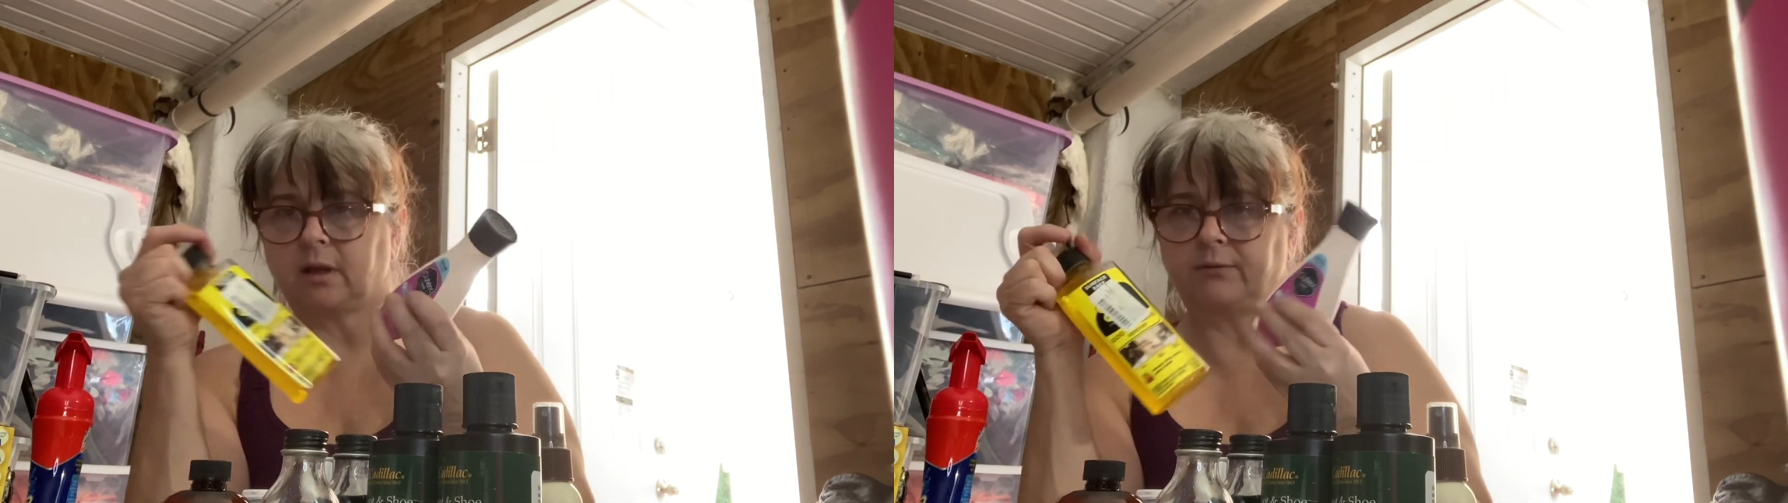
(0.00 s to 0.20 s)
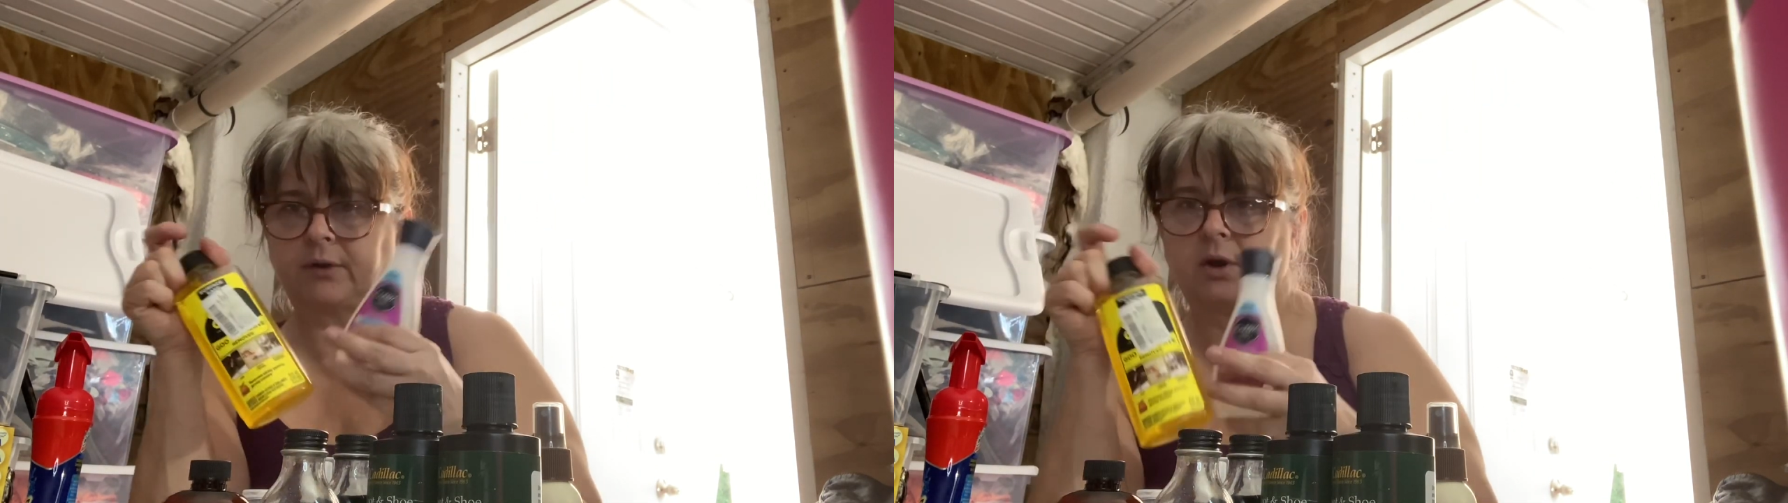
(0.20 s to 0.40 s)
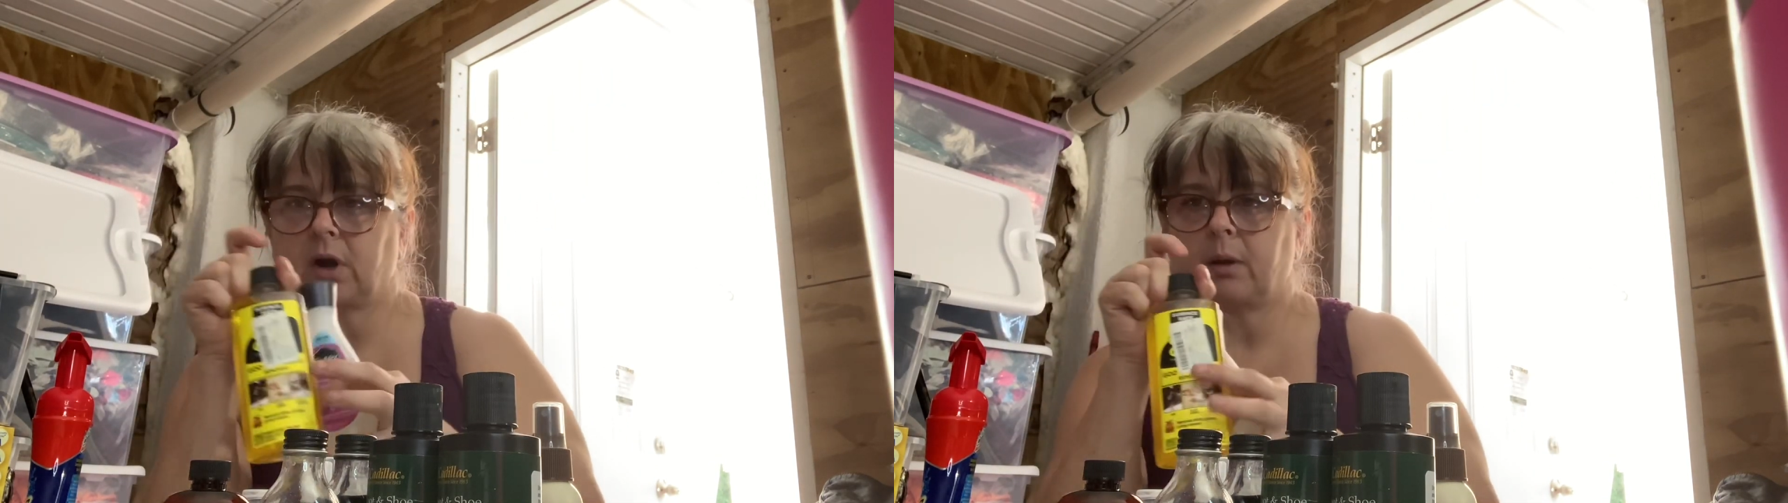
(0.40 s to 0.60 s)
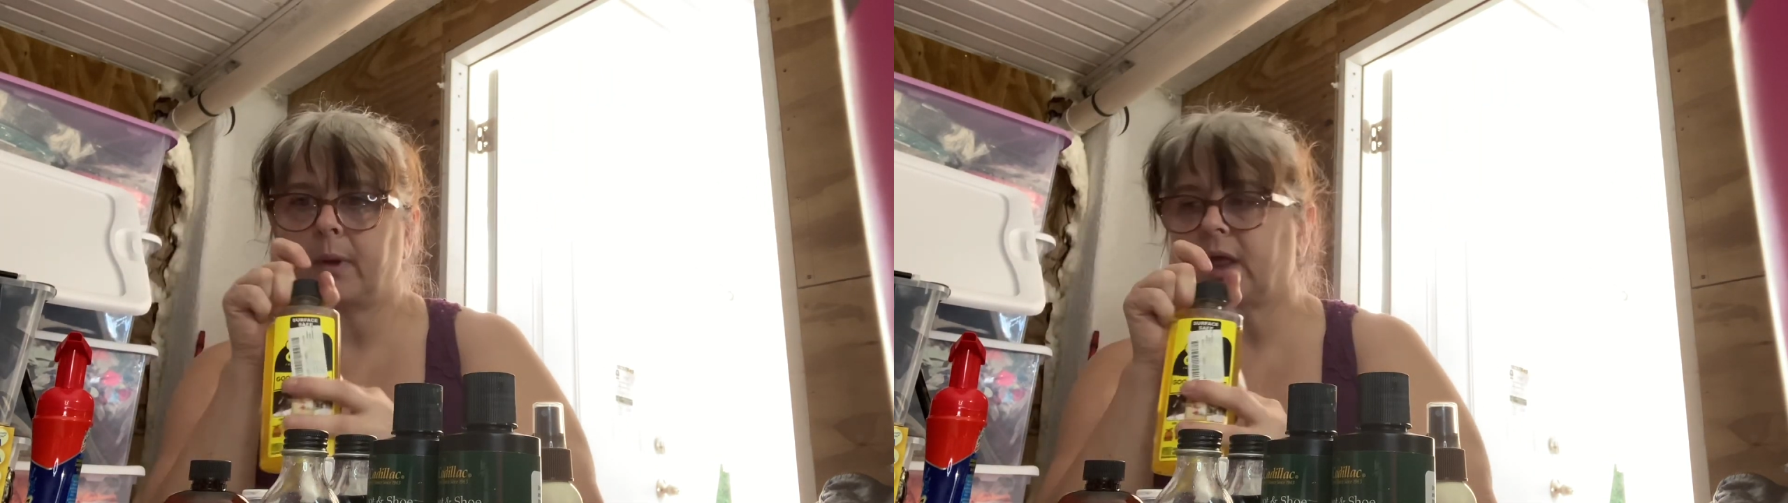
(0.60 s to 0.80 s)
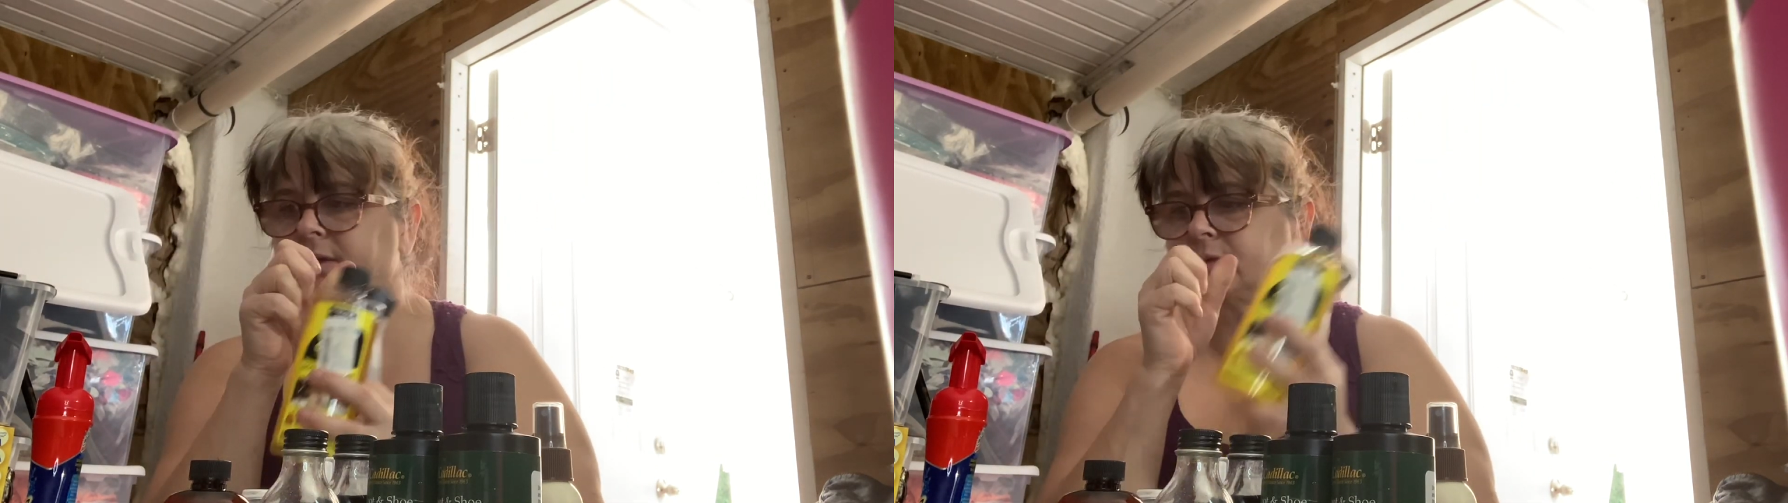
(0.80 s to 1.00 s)
fingernail
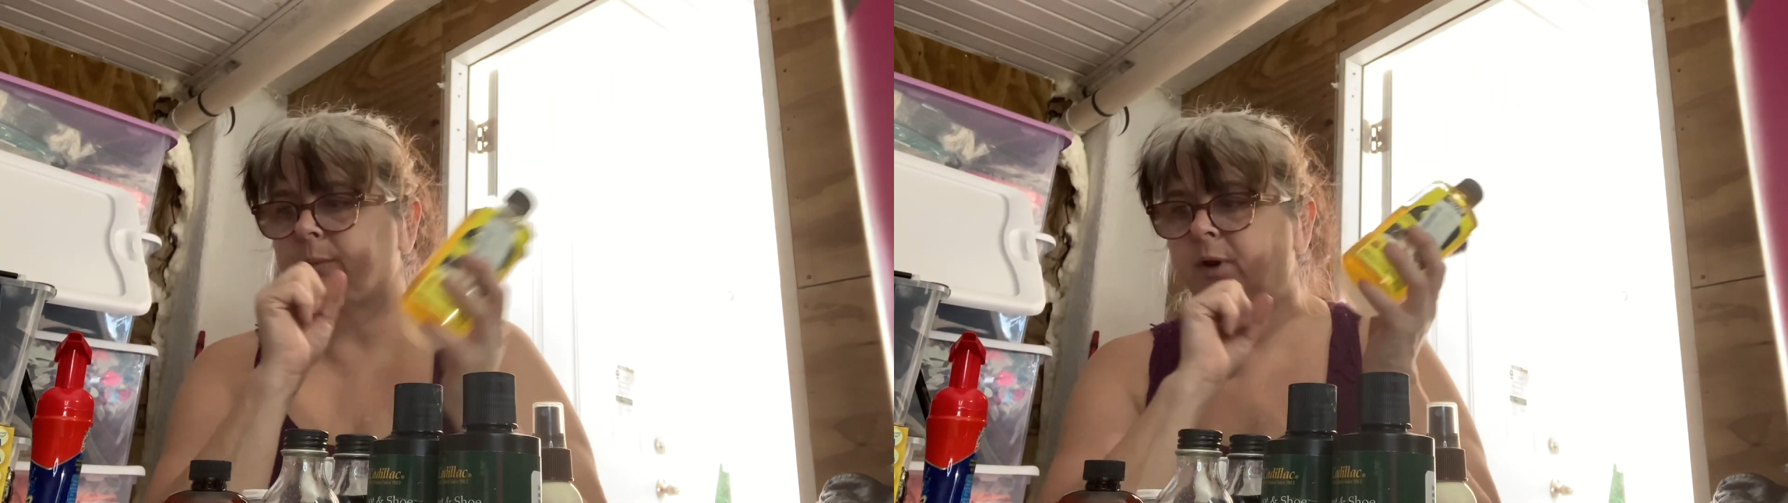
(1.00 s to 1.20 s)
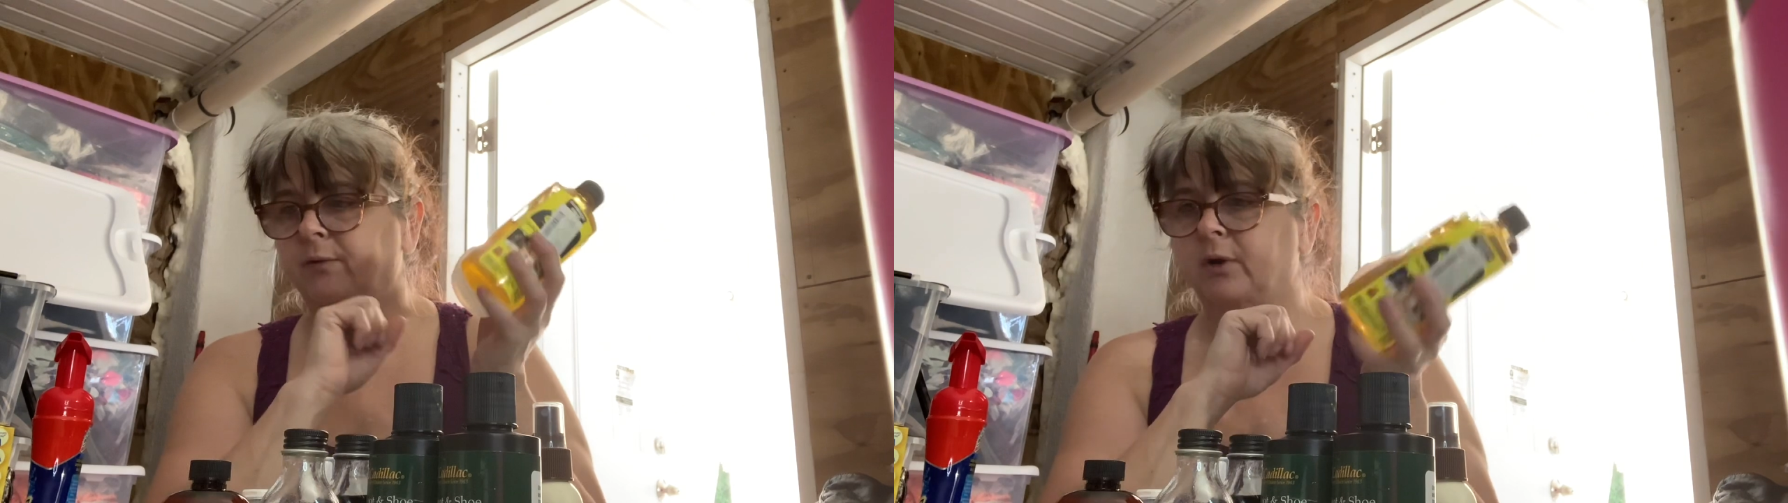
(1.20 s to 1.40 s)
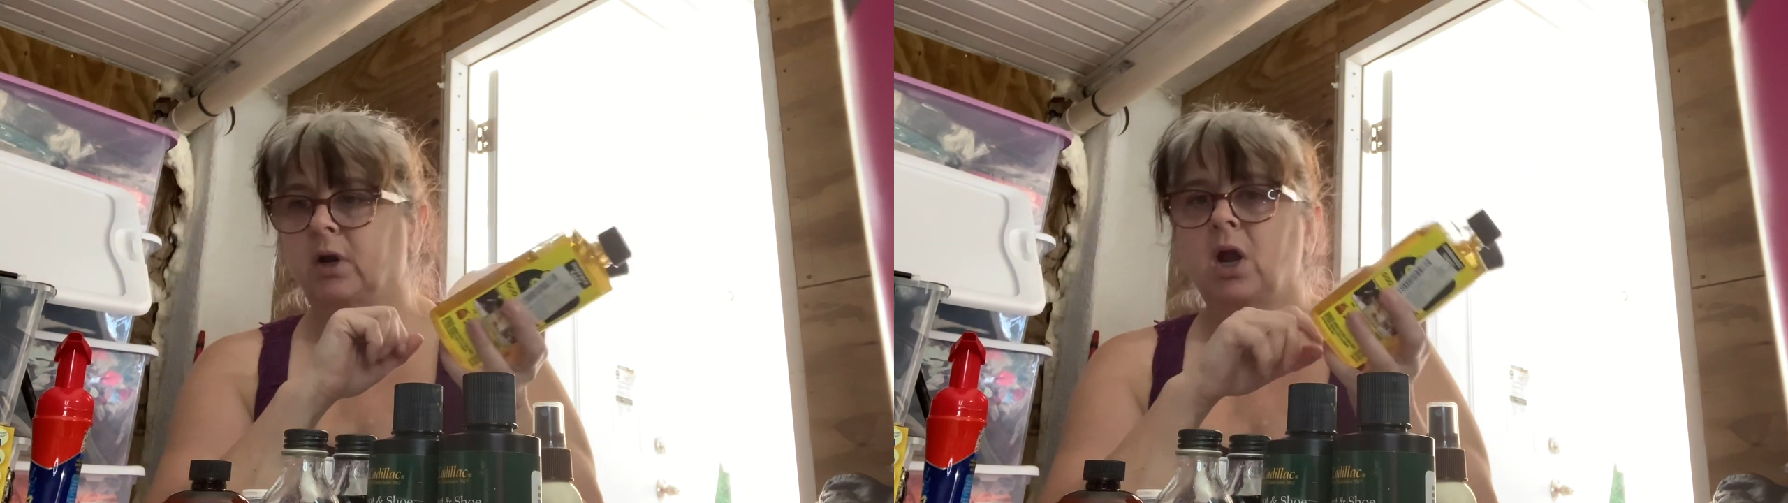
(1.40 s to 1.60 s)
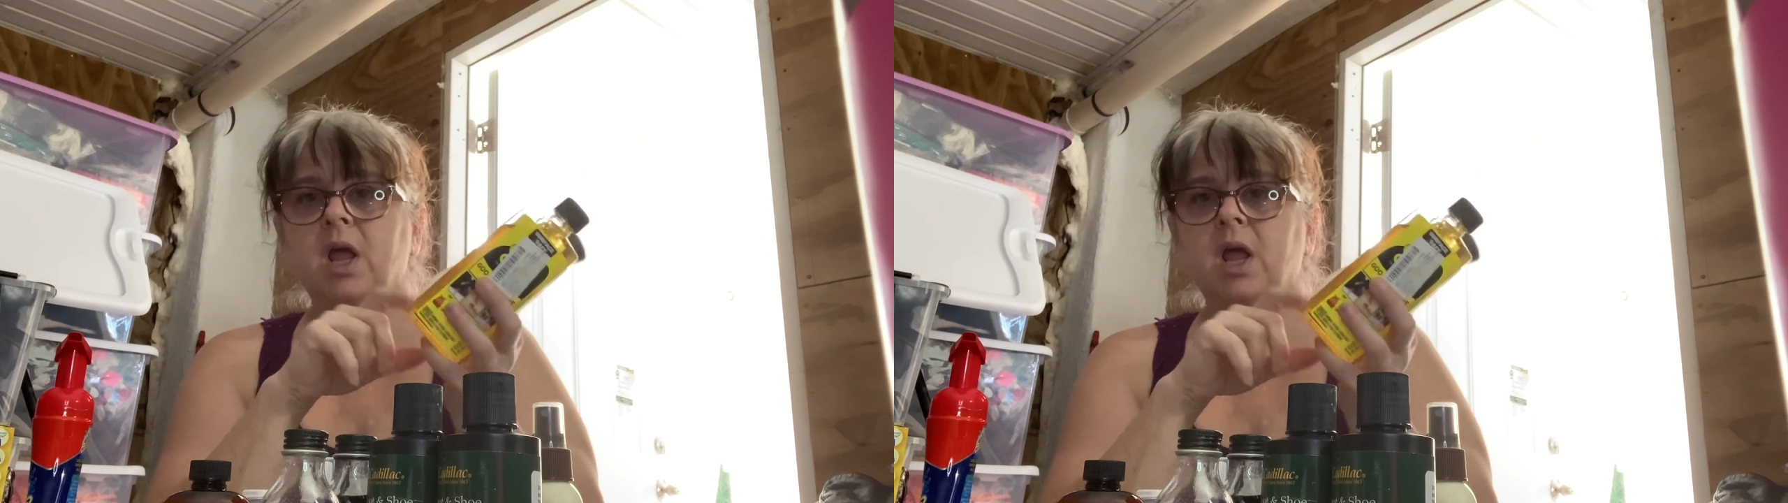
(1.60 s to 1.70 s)
polish remover.